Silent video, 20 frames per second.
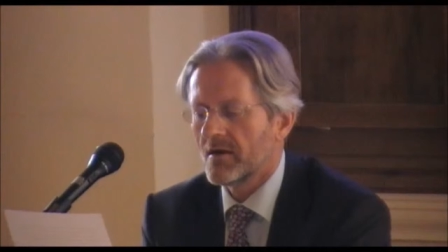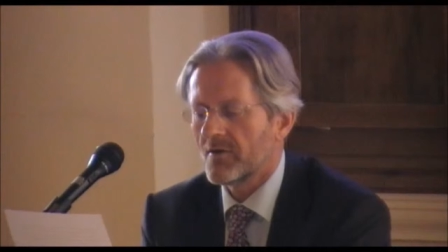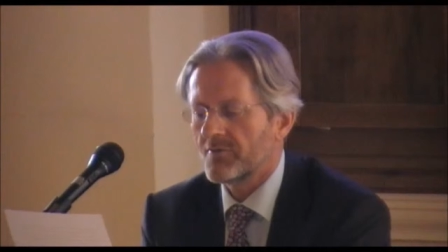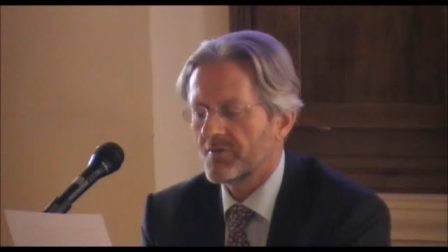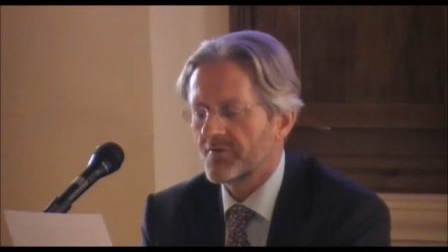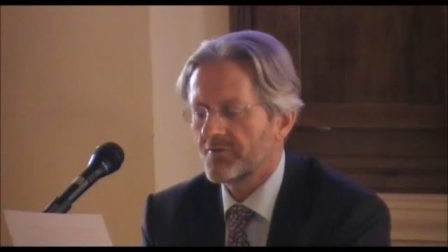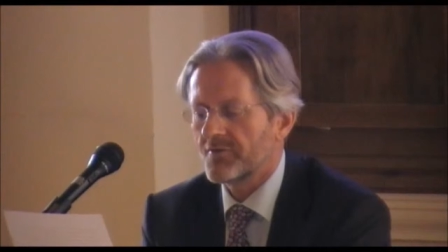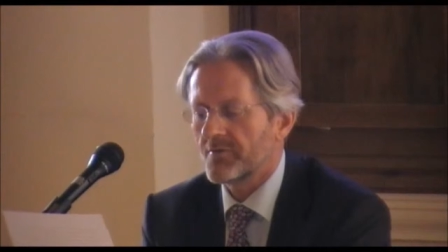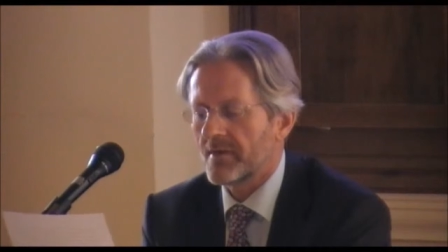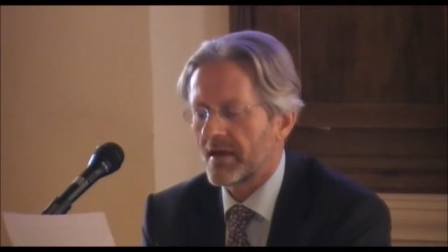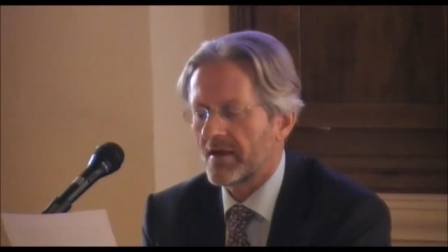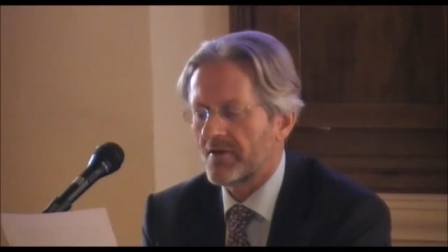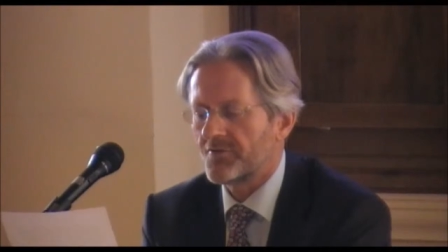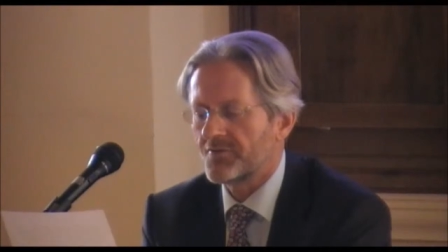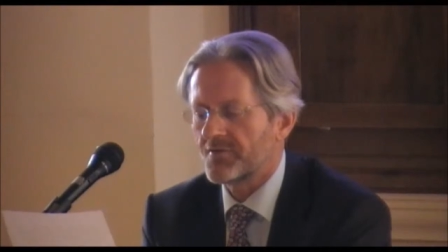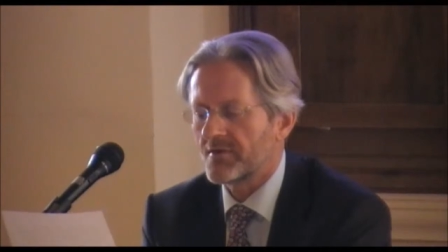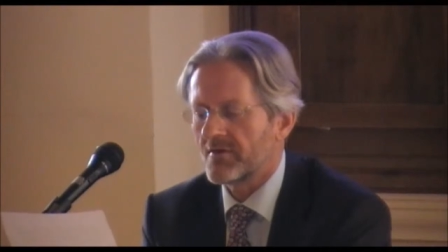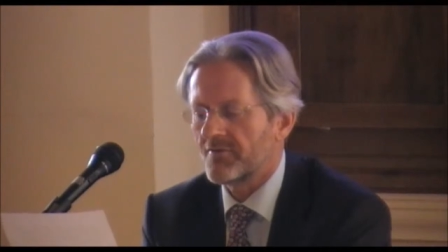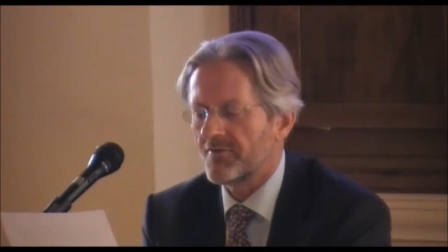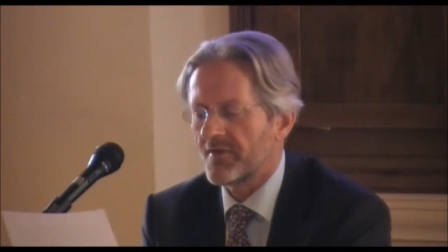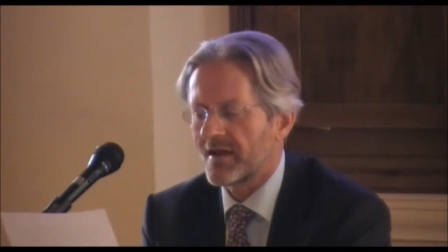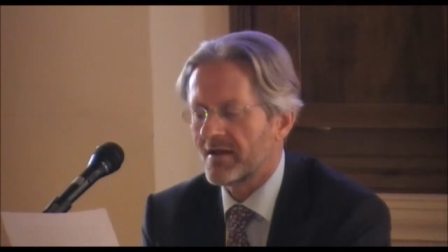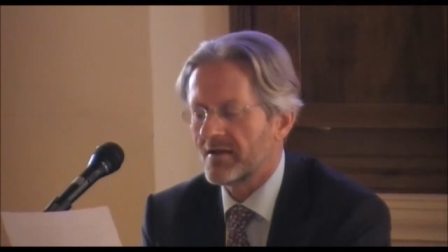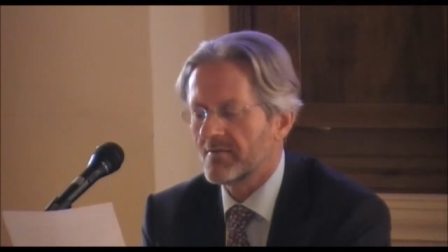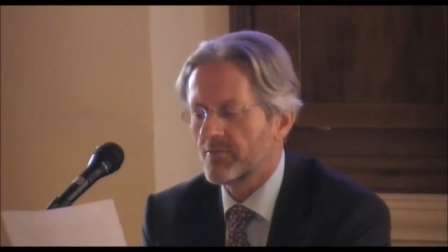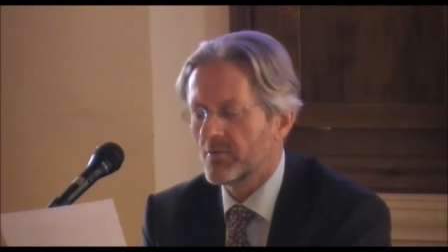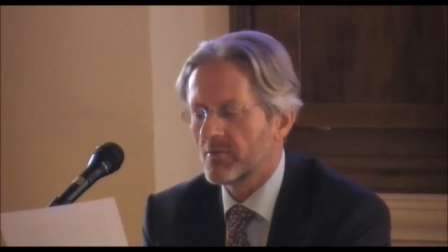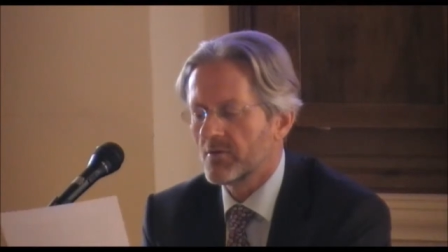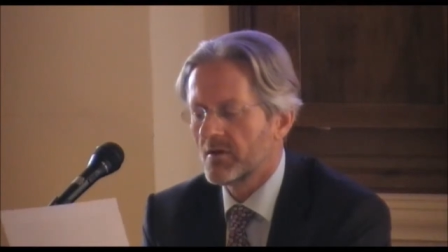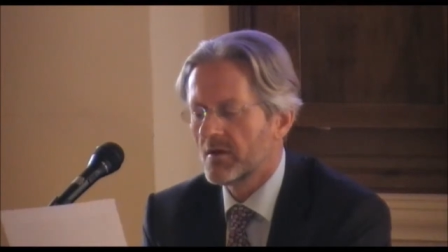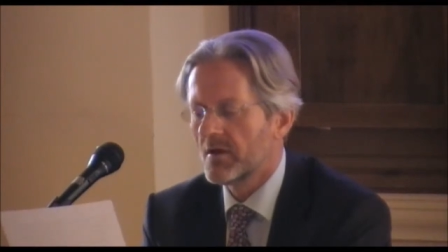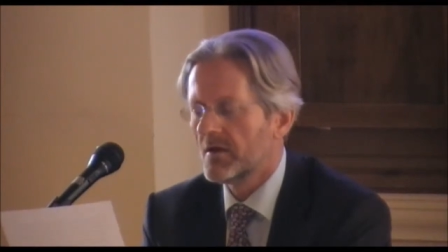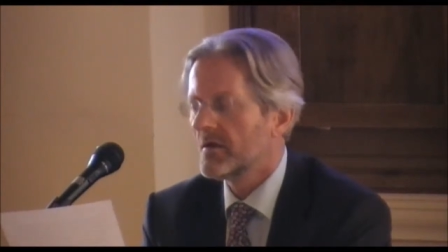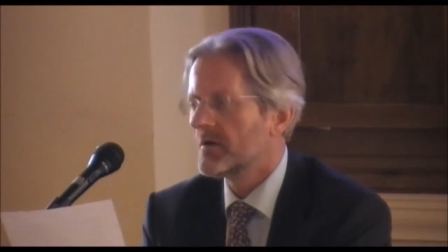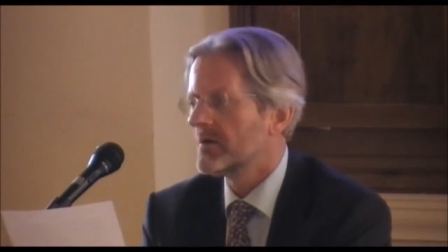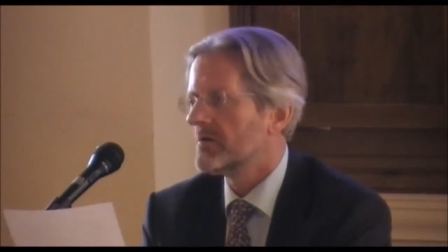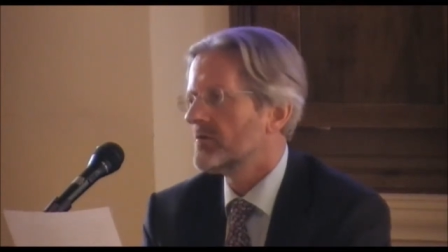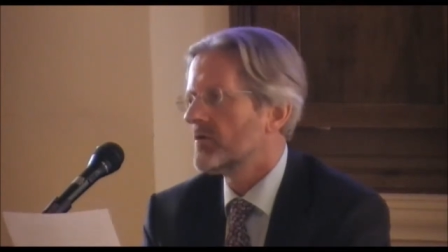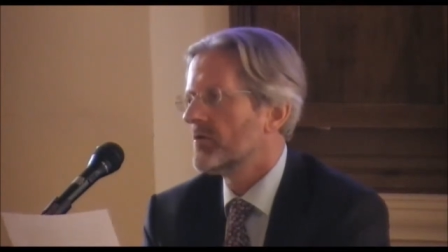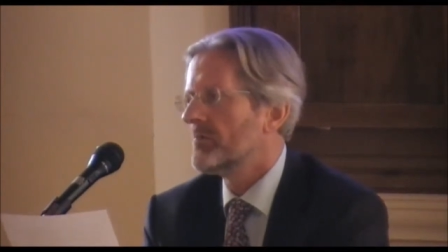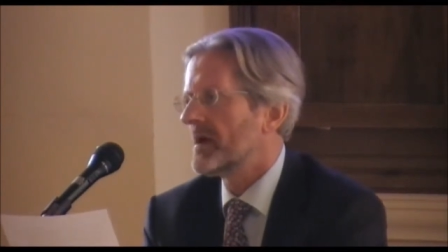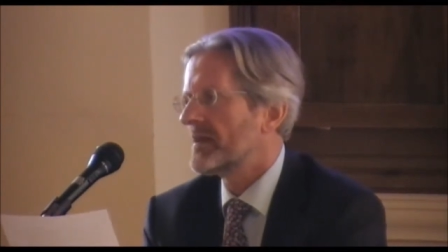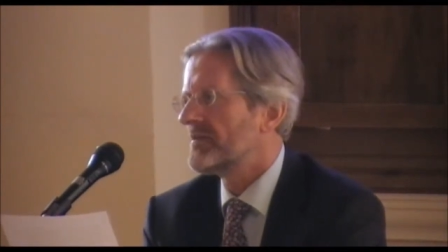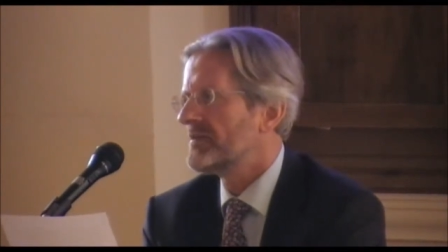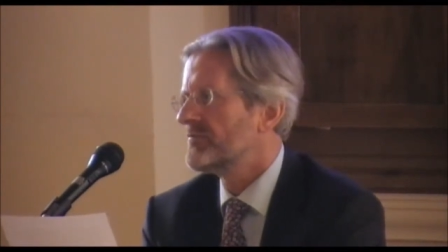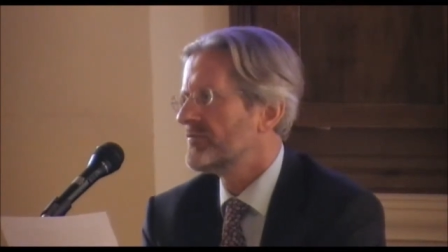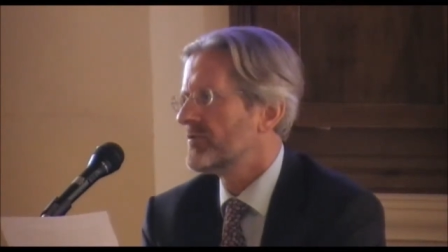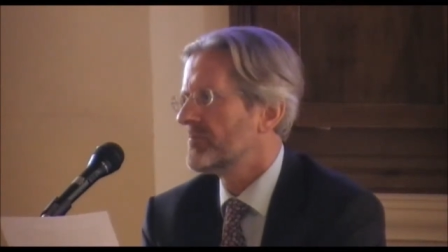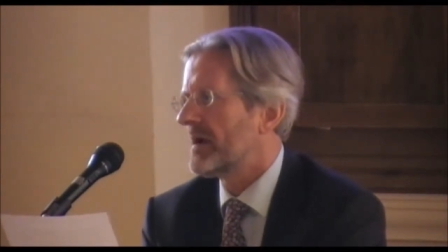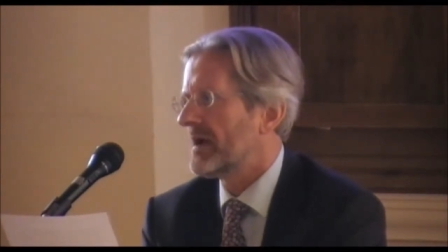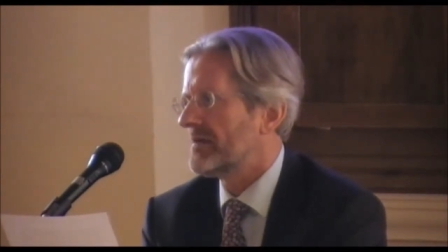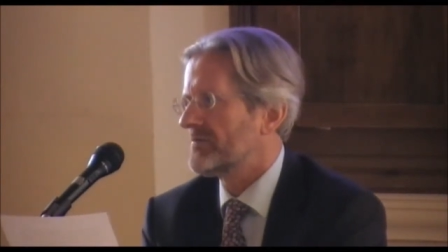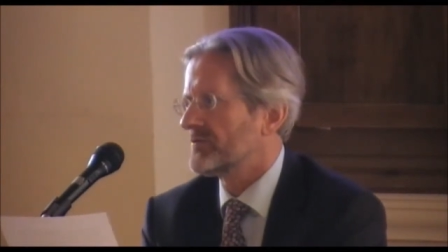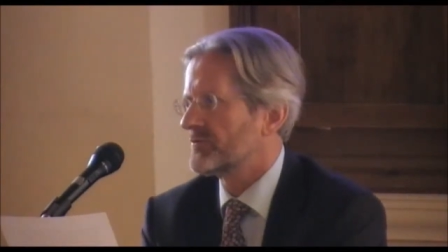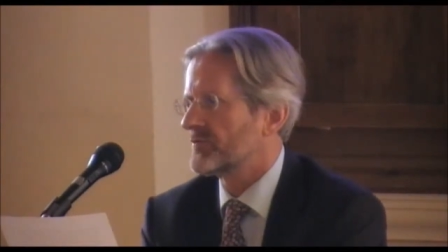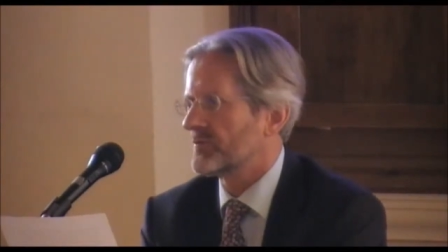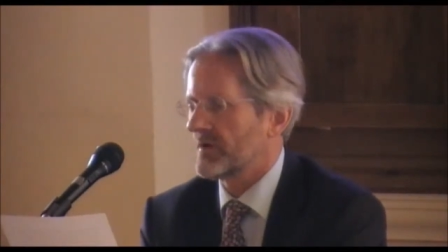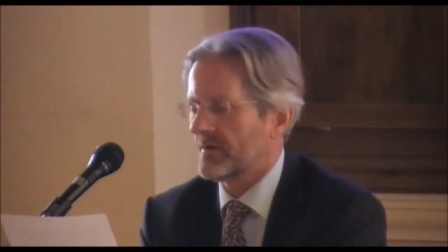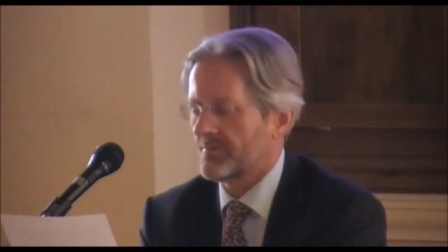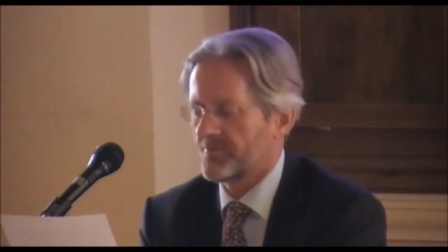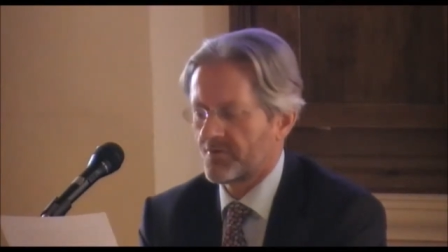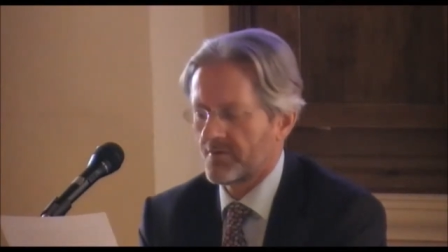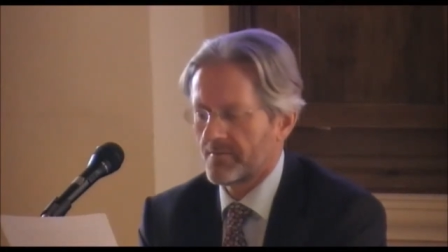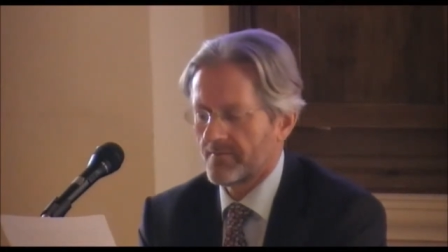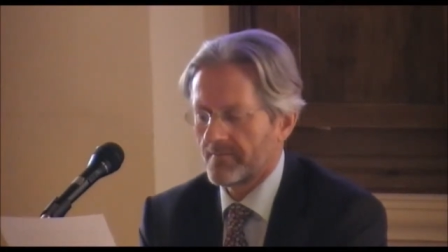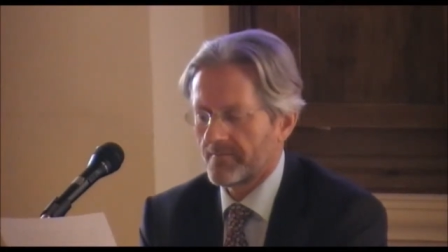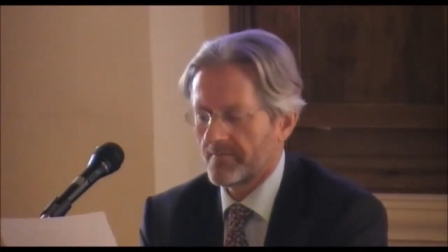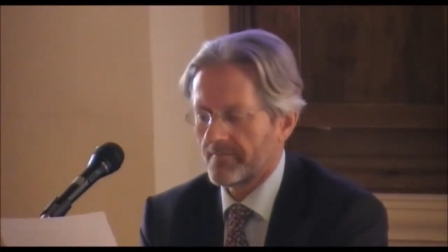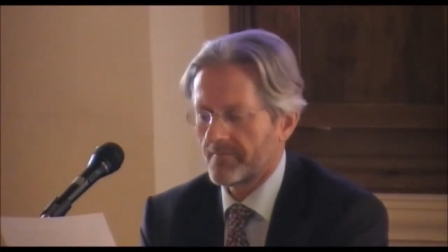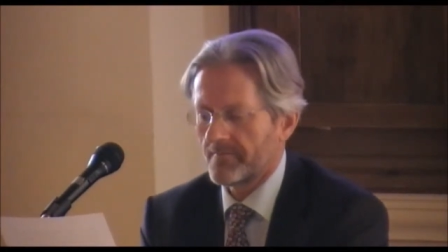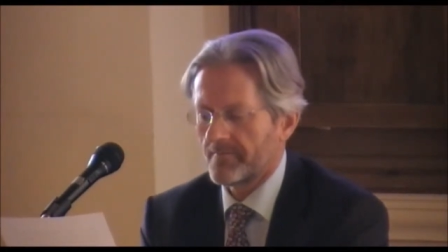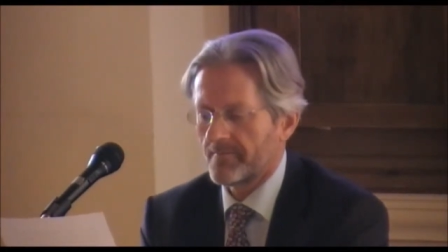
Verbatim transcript: of information available on medieval manuscripts.